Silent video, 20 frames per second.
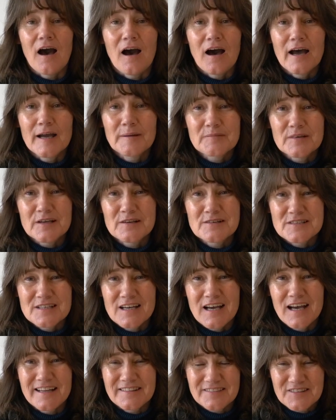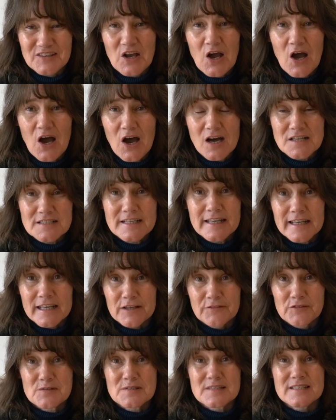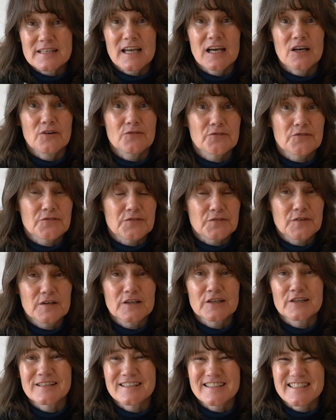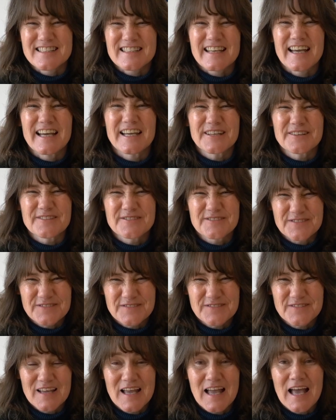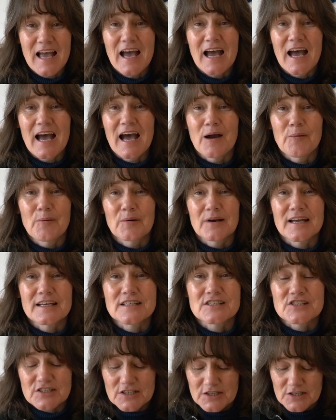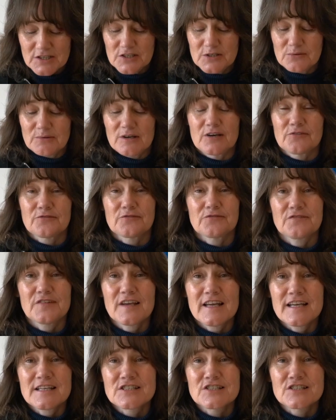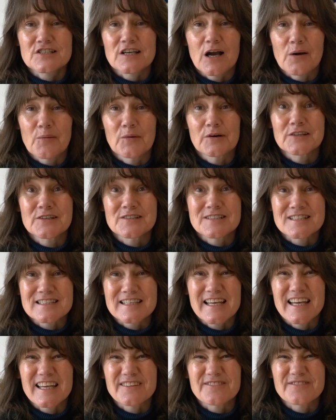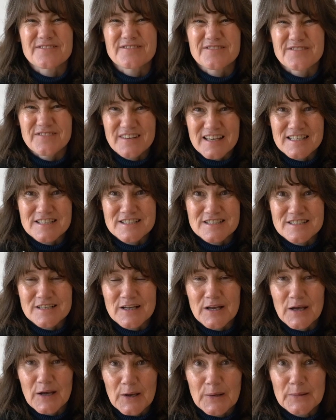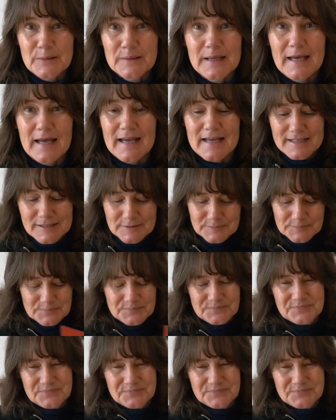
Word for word: I'm going to hide the card. If you see a, you say. And when I show you a fish, I want you to say fish, okay?